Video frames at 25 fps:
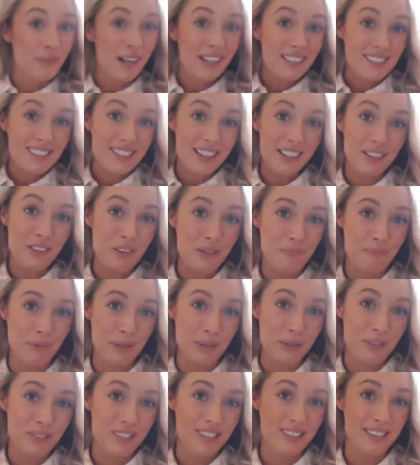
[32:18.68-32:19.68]
but I got the
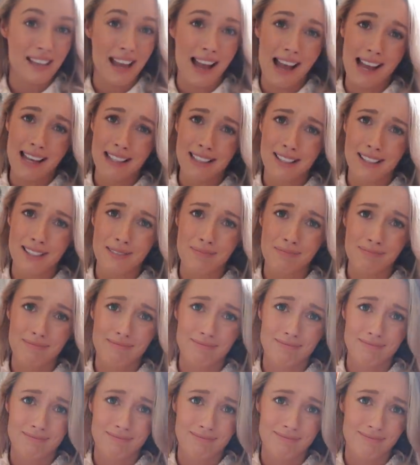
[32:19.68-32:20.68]
boots as
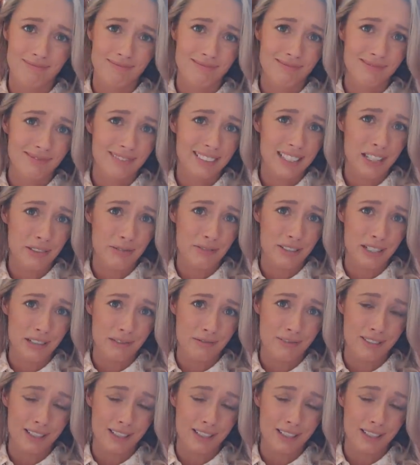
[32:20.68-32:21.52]
gifting